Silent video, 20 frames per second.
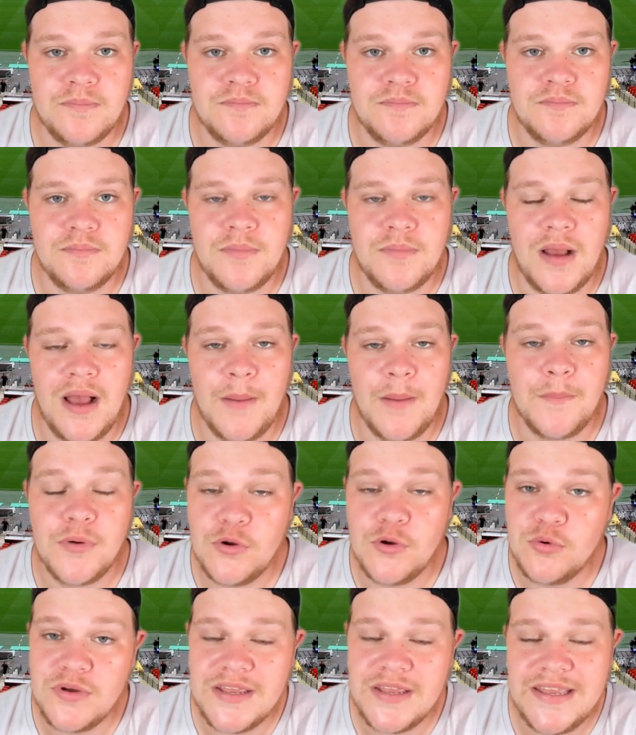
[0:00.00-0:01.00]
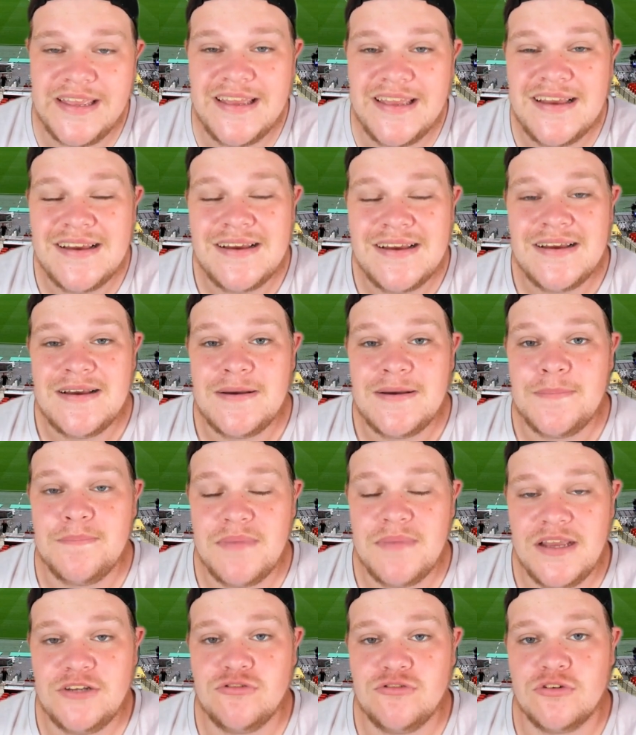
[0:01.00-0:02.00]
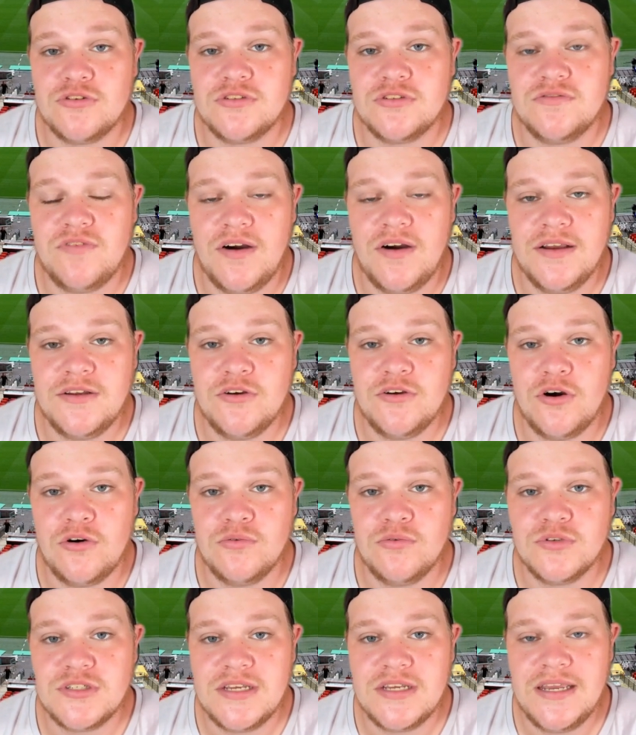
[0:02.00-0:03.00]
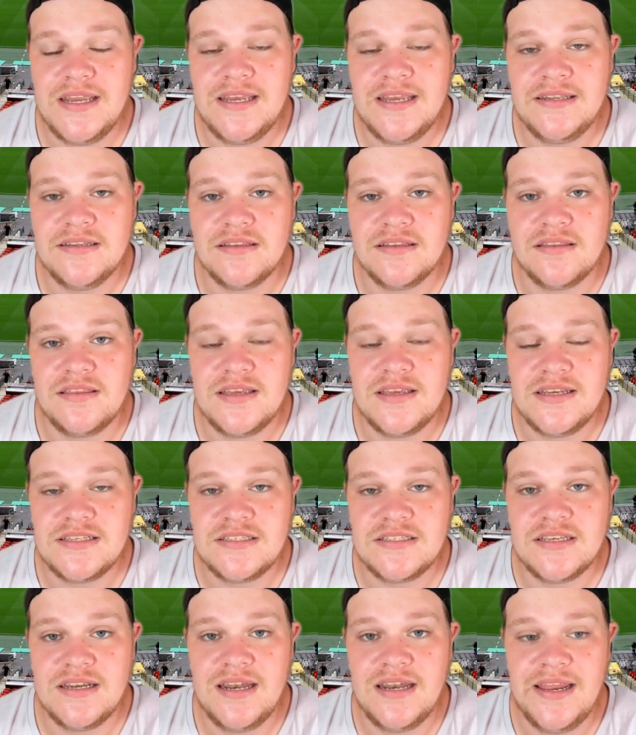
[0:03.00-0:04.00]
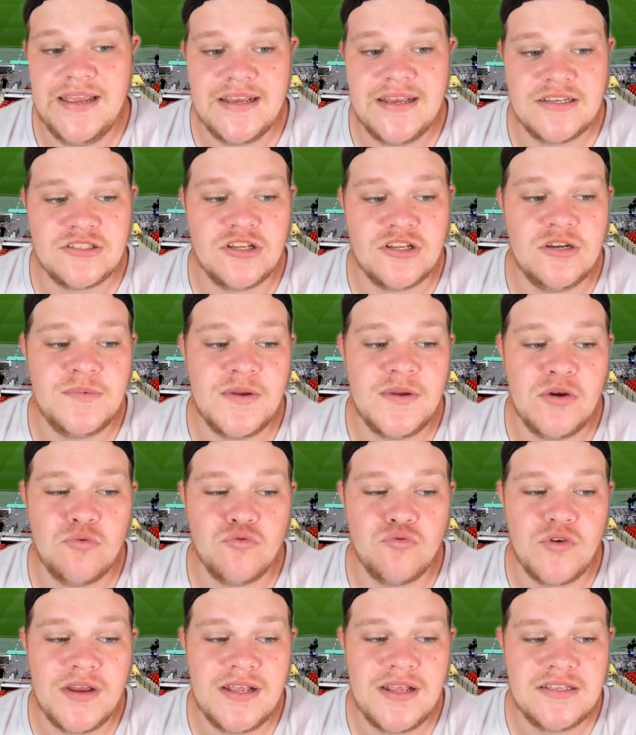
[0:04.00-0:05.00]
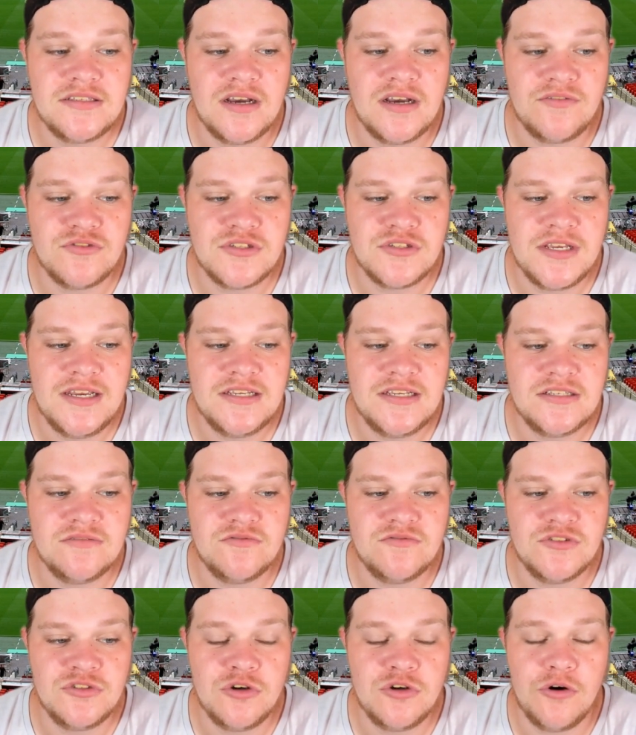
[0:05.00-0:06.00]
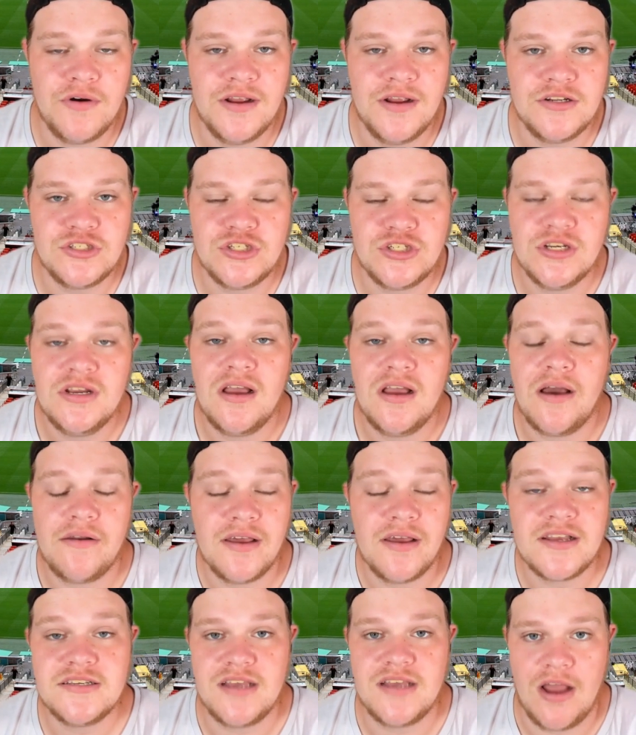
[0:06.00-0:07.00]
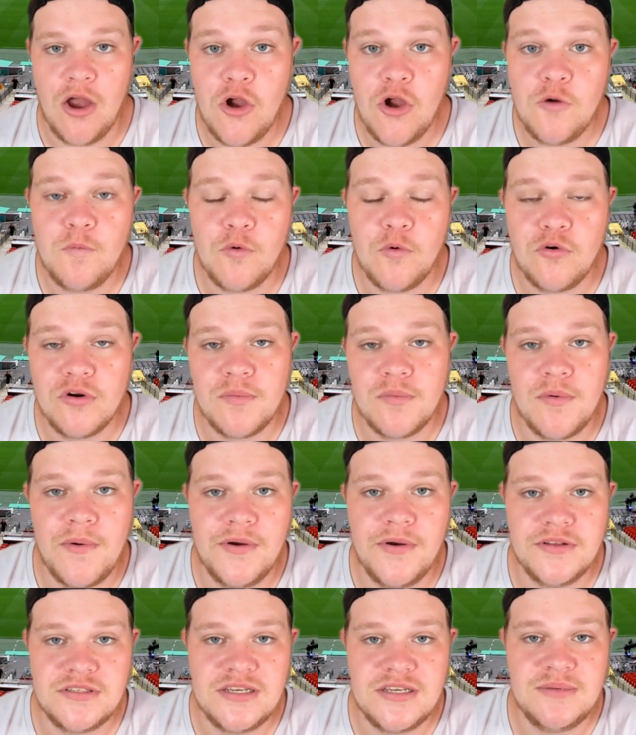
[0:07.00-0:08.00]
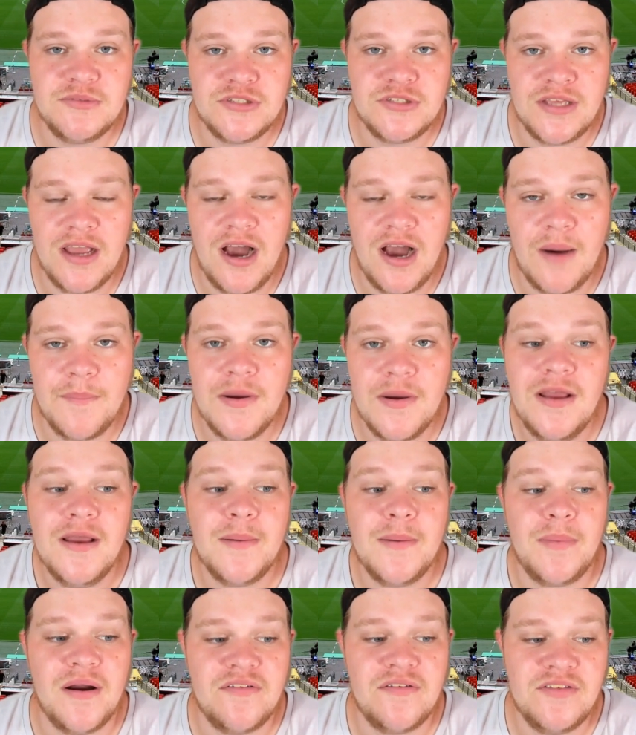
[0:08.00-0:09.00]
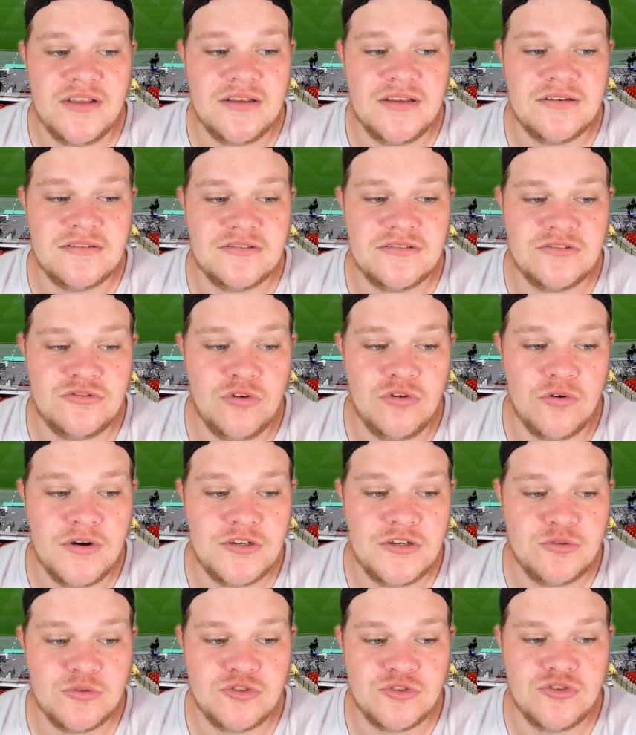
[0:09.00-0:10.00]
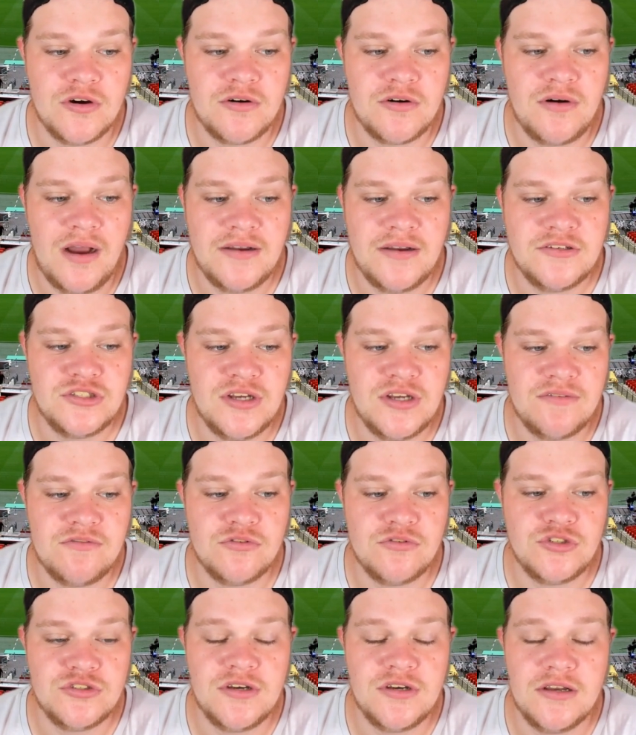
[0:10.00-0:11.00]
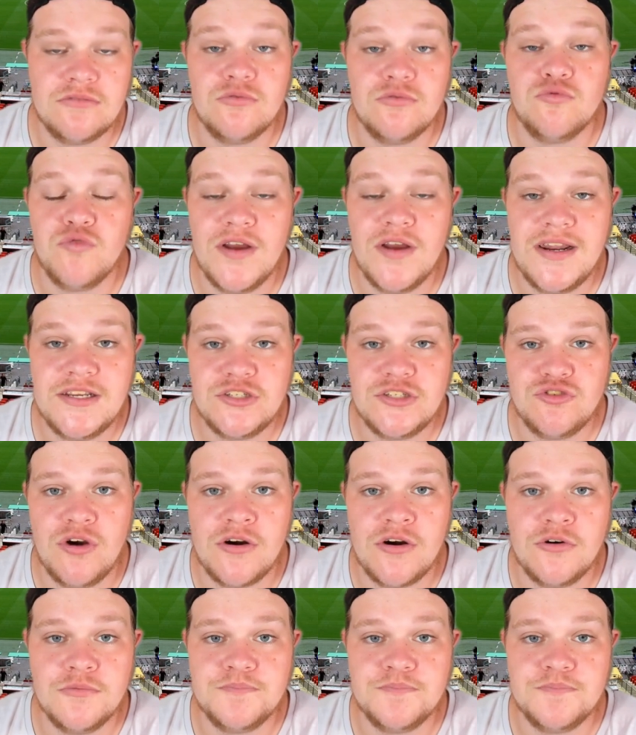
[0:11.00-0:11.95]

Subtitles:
Pookie may struggle to find goals in this league. It's going to be a really tough season for Norwich. Like I said, I hope all the promoted teams stay up, but I think Norwich will struggle and Sheffield United will really struggle.